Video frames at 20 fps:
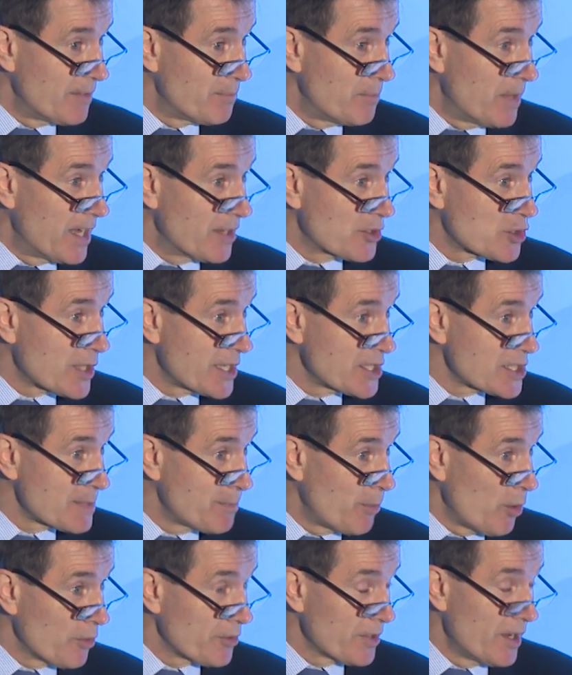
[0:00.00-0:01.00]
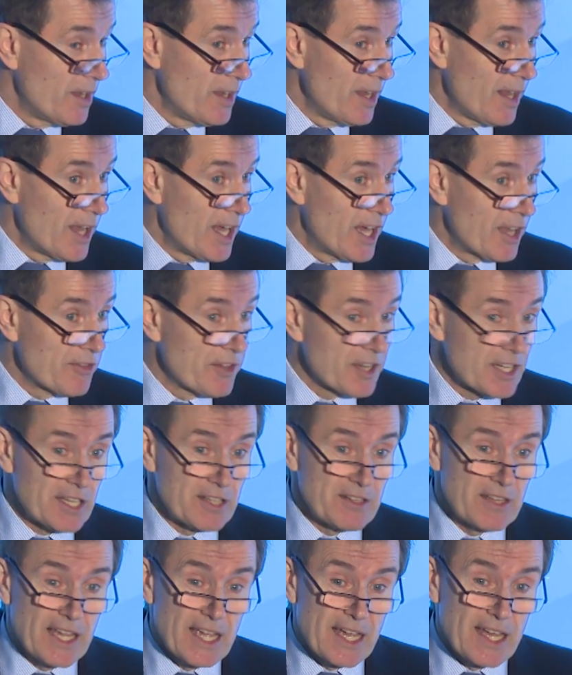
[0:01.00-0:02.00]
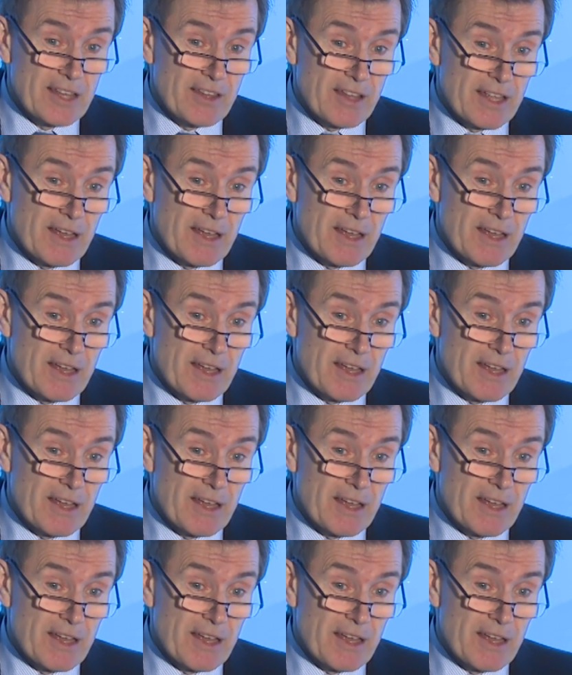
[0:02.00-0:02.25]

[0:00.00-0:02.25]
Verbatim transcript: uh, transport uh, that can, uh,